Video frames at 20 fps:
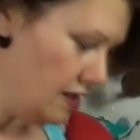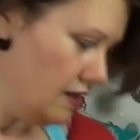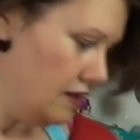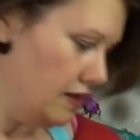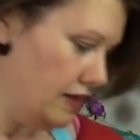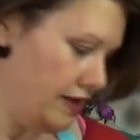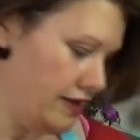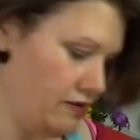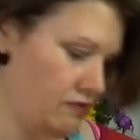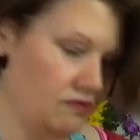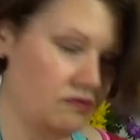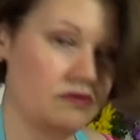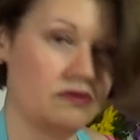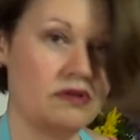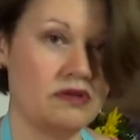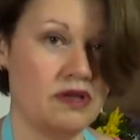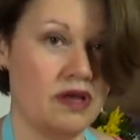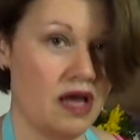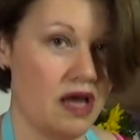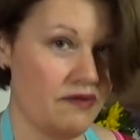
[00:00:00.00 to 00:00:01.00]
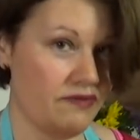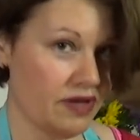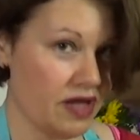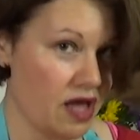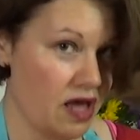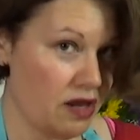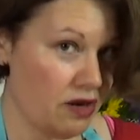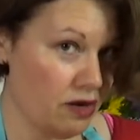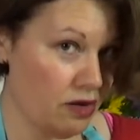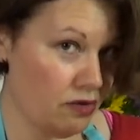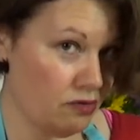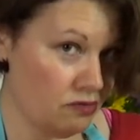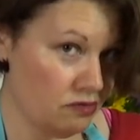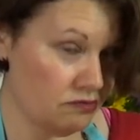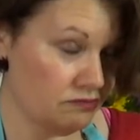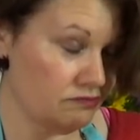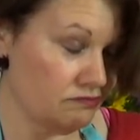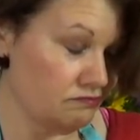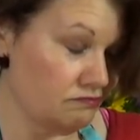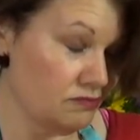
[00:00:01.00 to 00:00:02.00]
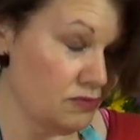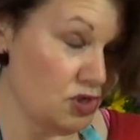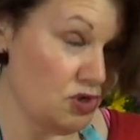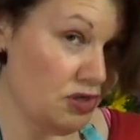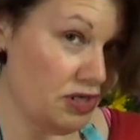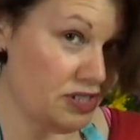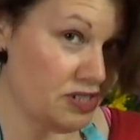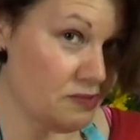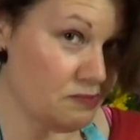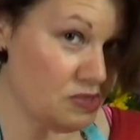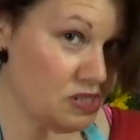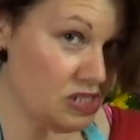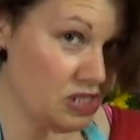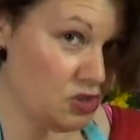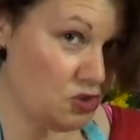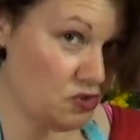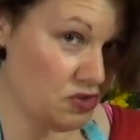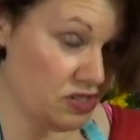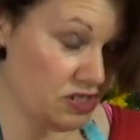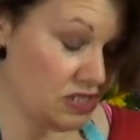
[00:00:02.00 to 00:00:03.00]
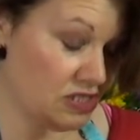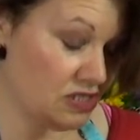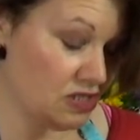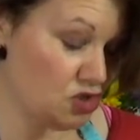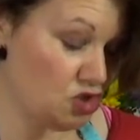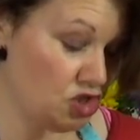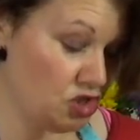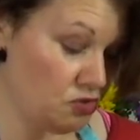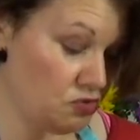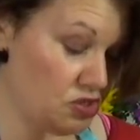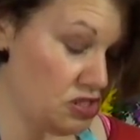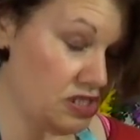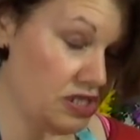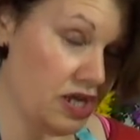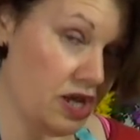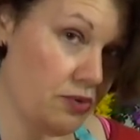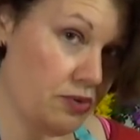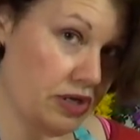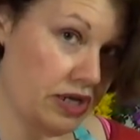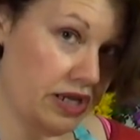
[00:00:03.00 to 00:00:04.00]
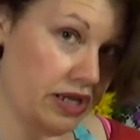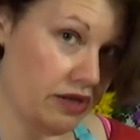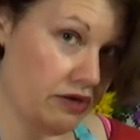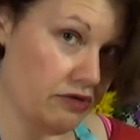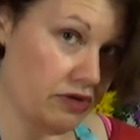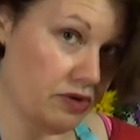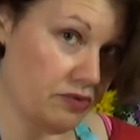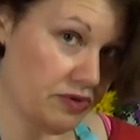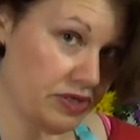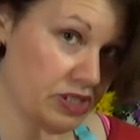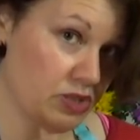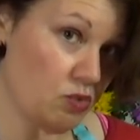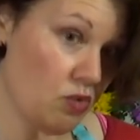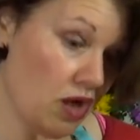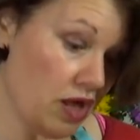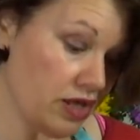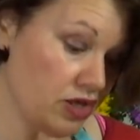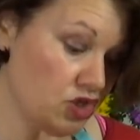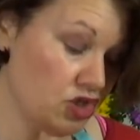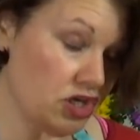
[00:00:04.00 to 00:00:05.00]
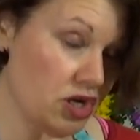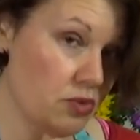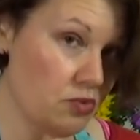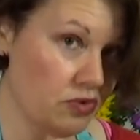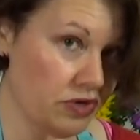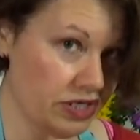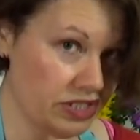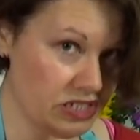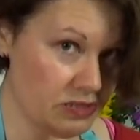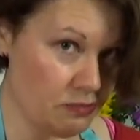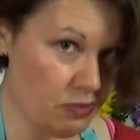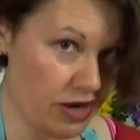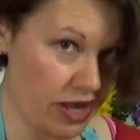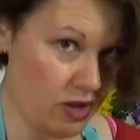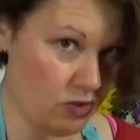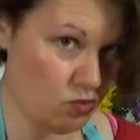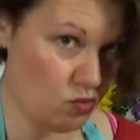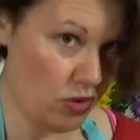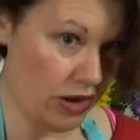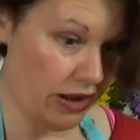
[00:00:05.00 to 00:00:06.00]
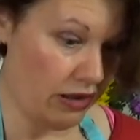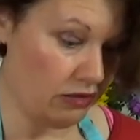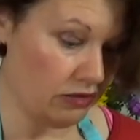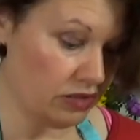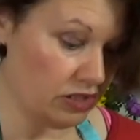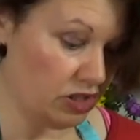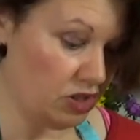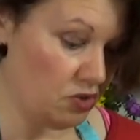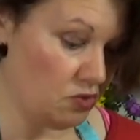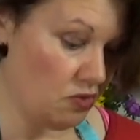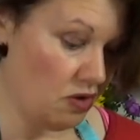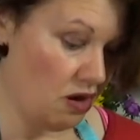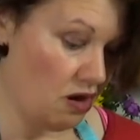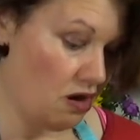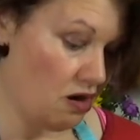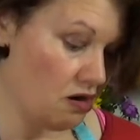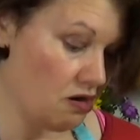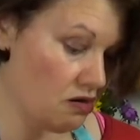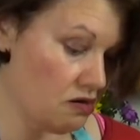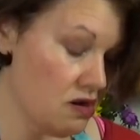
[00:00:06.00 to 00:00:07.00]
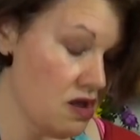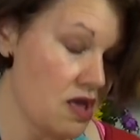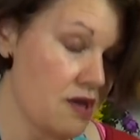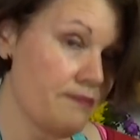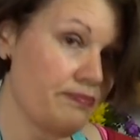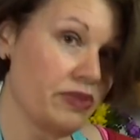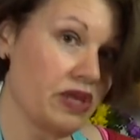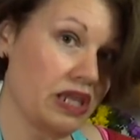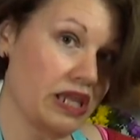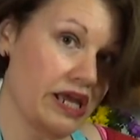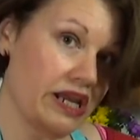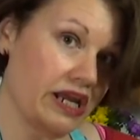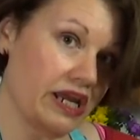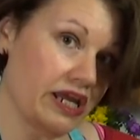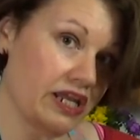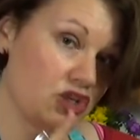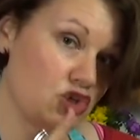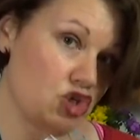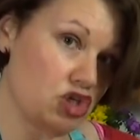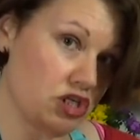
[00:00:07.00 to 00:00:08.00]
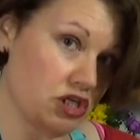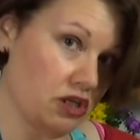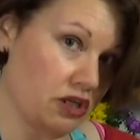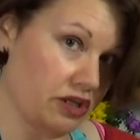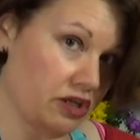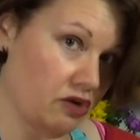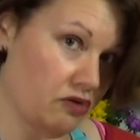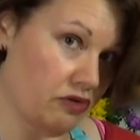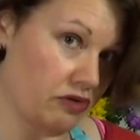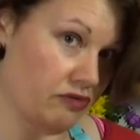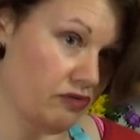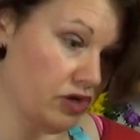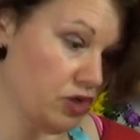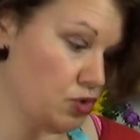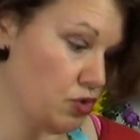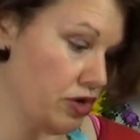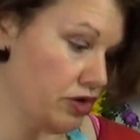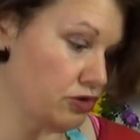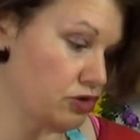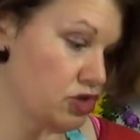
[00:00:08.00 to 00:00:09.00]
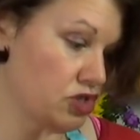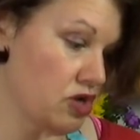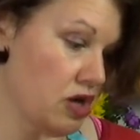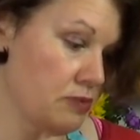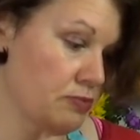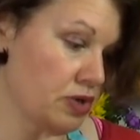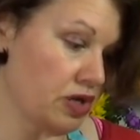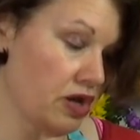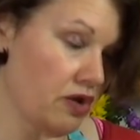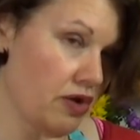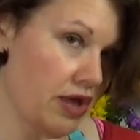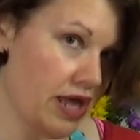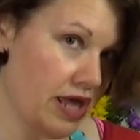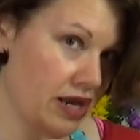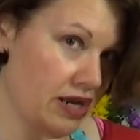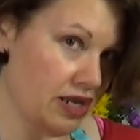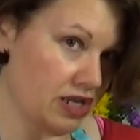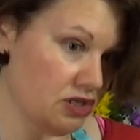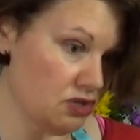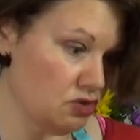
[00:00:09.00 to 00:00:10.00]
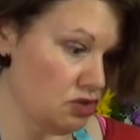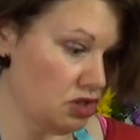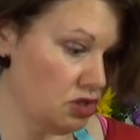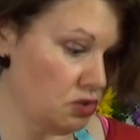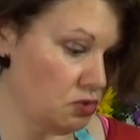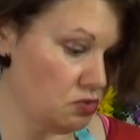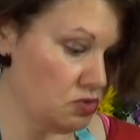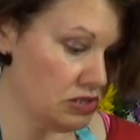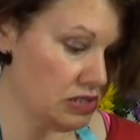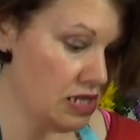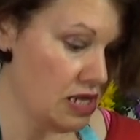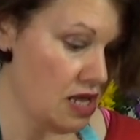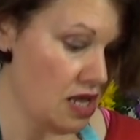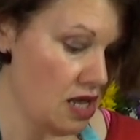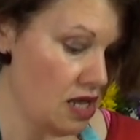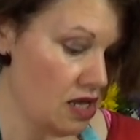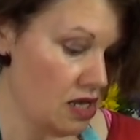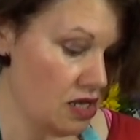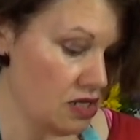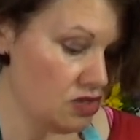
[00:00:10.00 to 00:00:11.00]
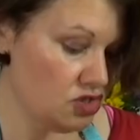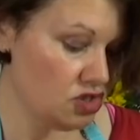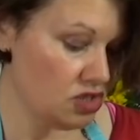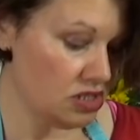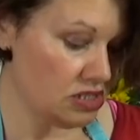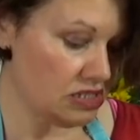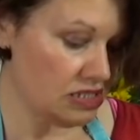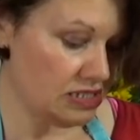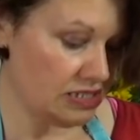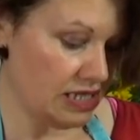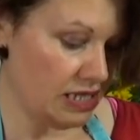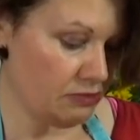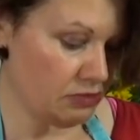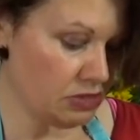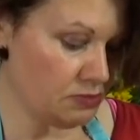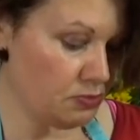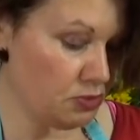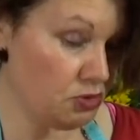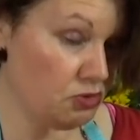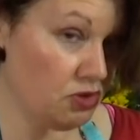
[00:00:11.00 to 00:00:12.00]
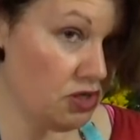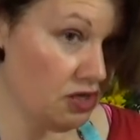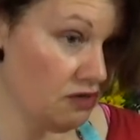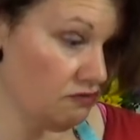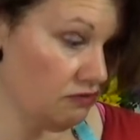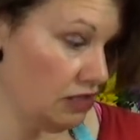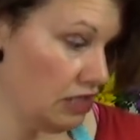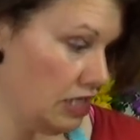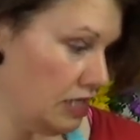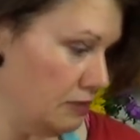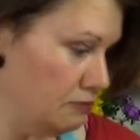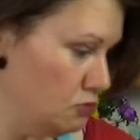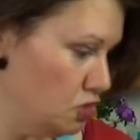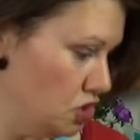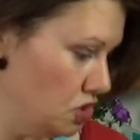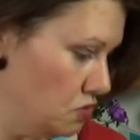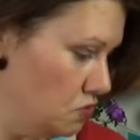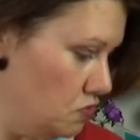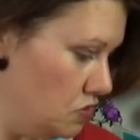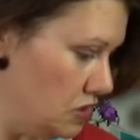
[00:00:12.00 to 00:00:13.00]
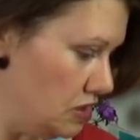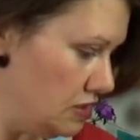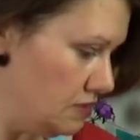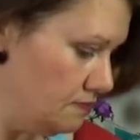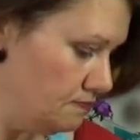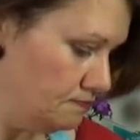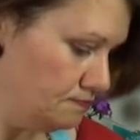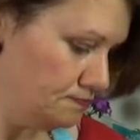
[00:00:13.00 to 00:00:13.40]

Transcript: Now, avocado, you need some citrus juice to go in here, and the reason why is you don't want it to brown while you are letting it chill in your refrigerator. So I'm going to go ahead and use just a tablespoon of lime juice.